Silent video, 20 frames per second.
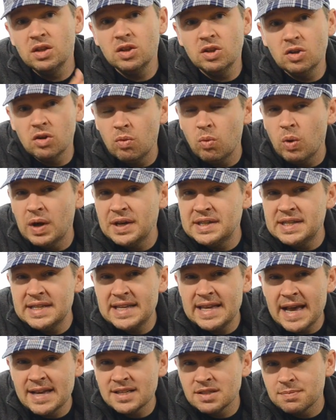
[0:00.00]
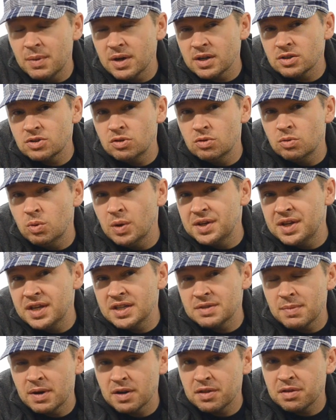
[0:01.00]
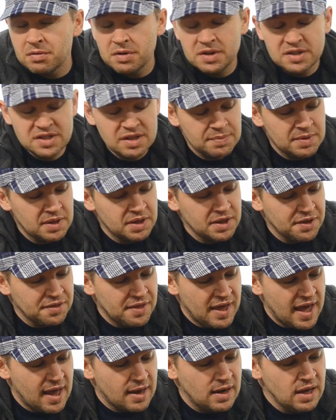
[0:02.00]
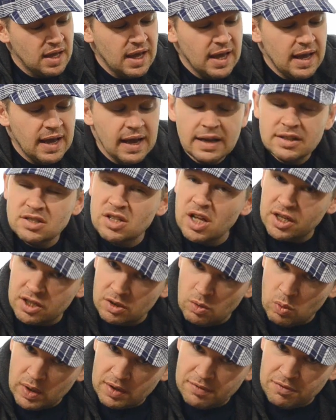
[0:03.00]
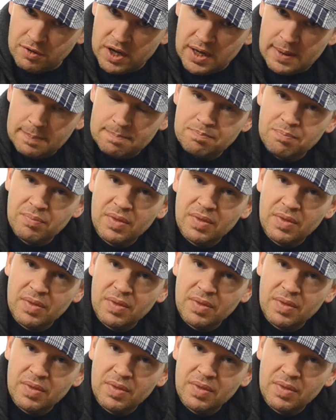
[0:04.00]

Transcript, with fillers: you know, 1DS Mark II, 1DS Mark III, something like that, it's not going to work for you.